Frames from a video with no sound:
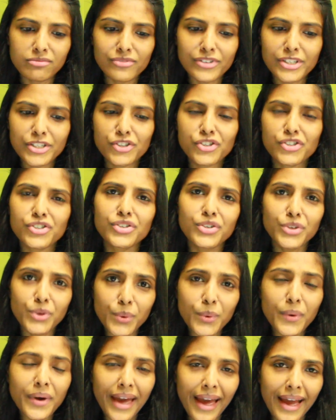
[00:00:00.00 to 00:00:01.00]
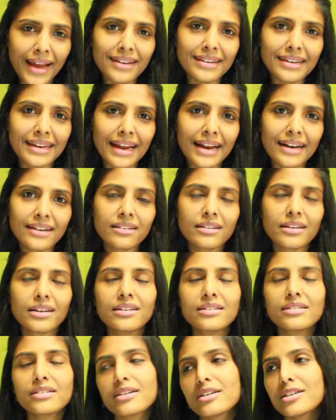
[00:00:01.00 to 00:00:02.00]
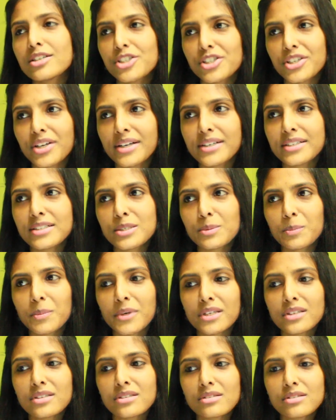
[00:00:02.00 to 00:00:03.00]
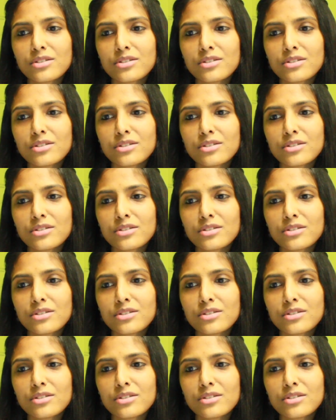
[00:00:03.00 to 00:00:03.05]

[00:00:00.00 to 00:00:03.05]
which you can get in a shared space.